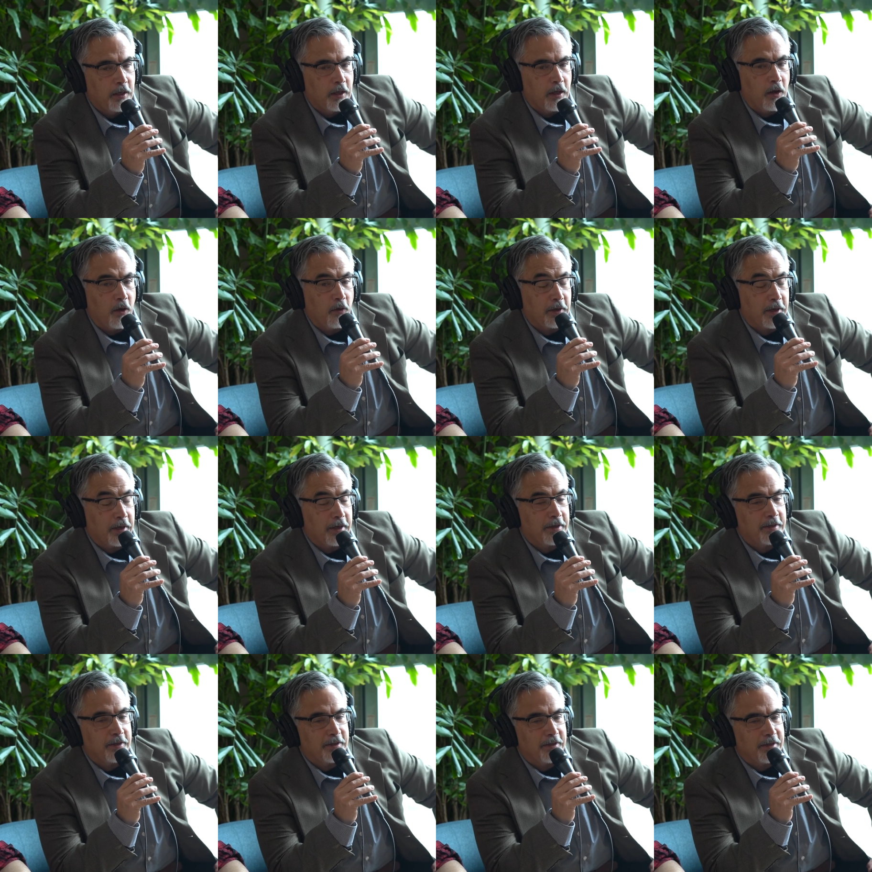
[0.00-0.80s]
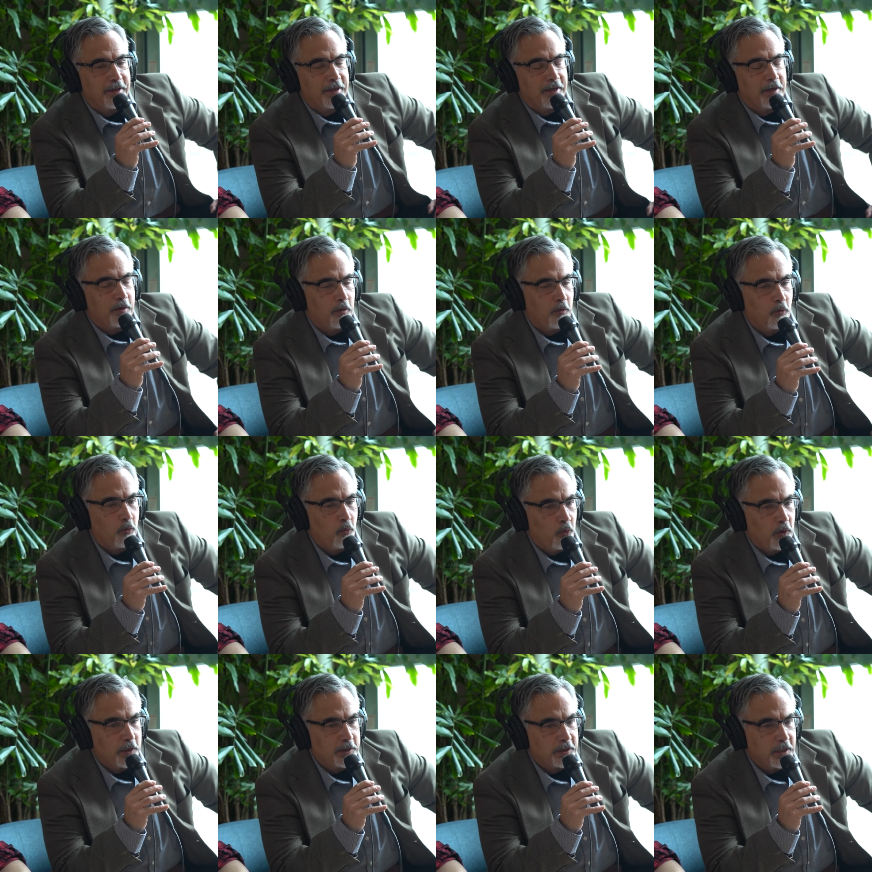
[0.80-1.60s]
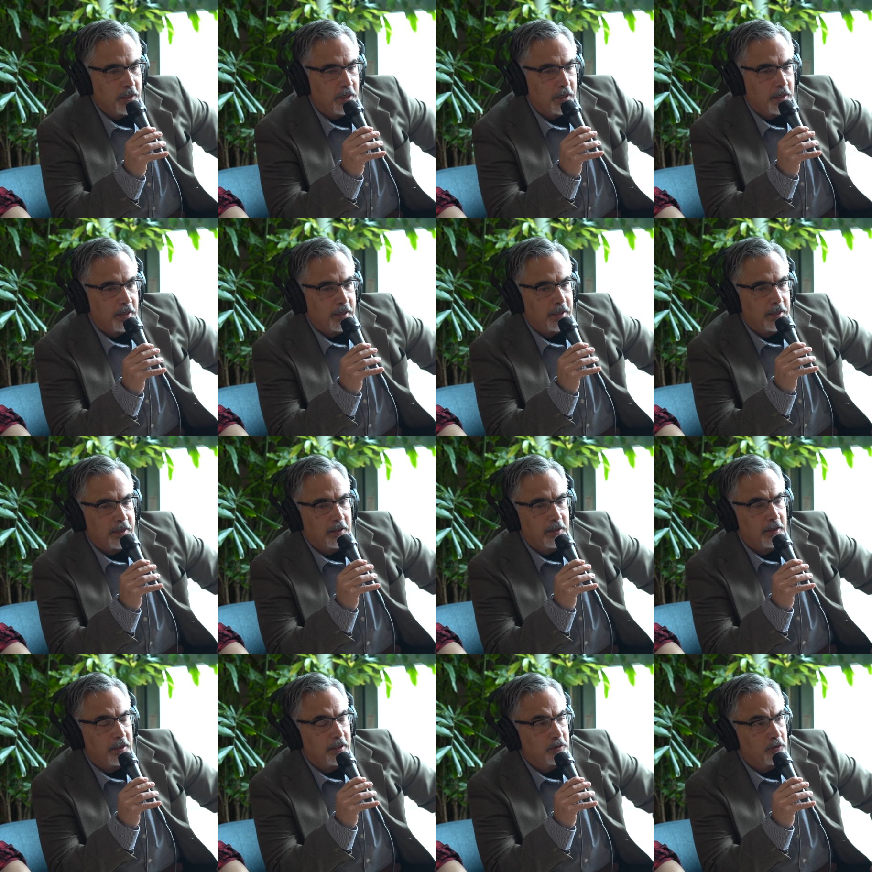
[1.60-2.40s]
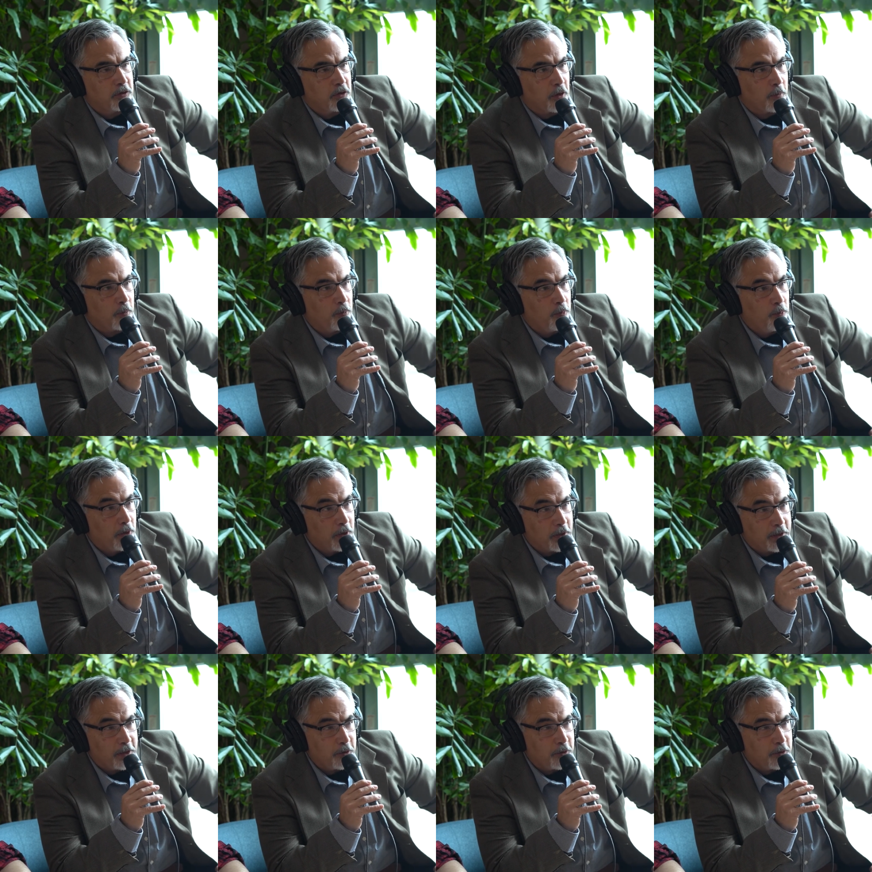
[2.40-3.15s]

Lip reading: Okay. What is there a book